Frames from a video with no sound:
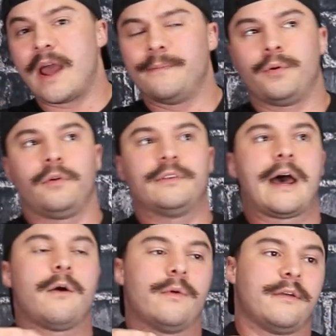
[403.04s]
I pulled
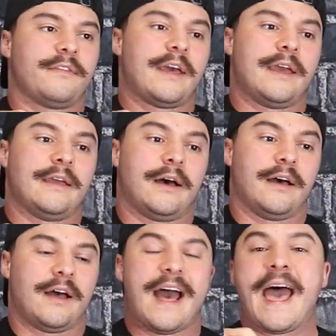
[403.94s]
out with a
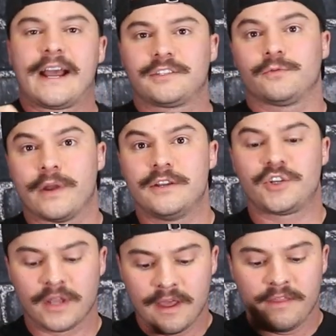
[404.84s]
hex
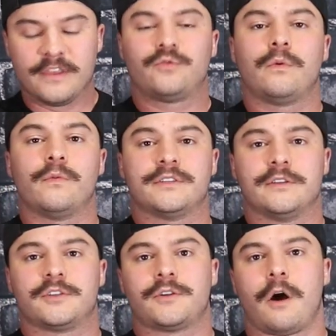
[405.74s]
wrench. This one was
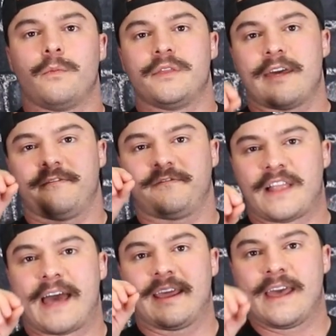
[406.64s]
installed with a
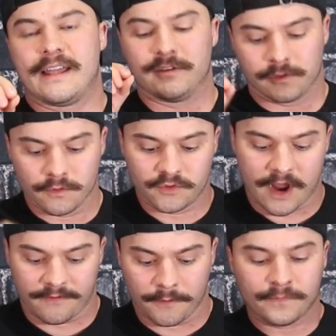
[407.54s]
flathead
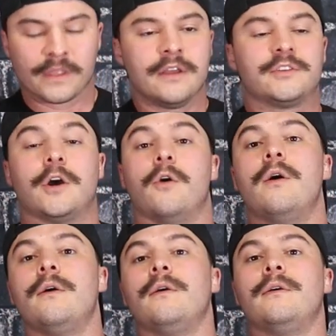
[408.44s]
screwdriver. So
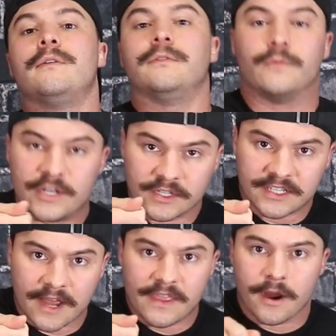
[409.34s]
reach
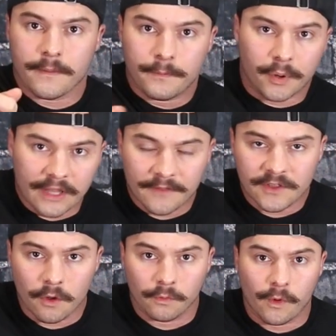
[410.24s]
inside there, pull out
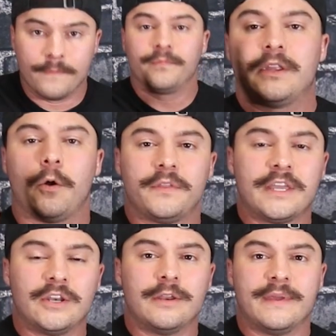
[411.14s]
the old one. The only
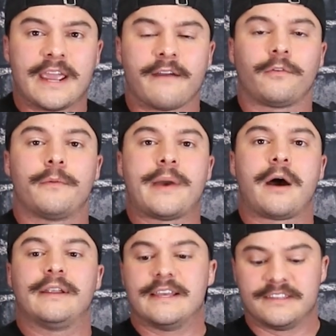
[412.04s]
thing you need to be careful
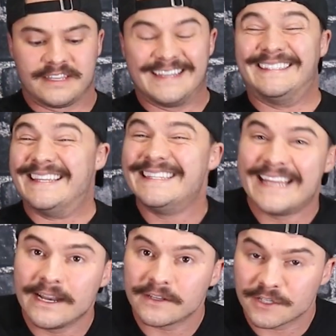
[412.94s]
about is the
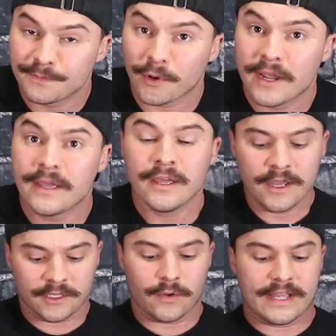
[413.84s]
detent spring.
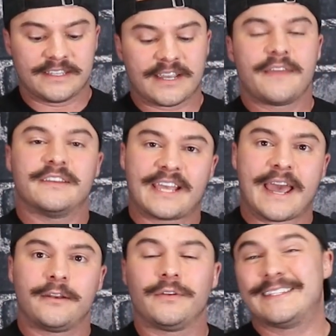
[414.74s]
So inside this
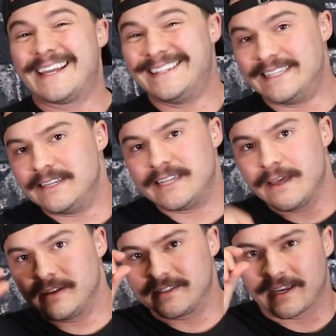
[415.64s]
handle is a
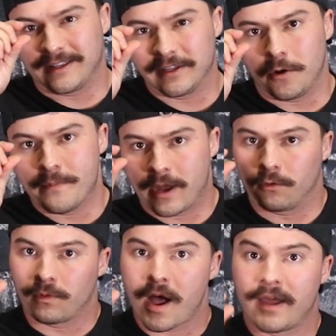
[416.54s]
detent. It's like a little
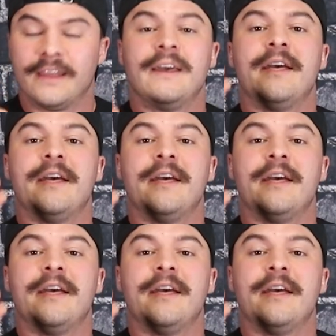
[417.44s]
metal rod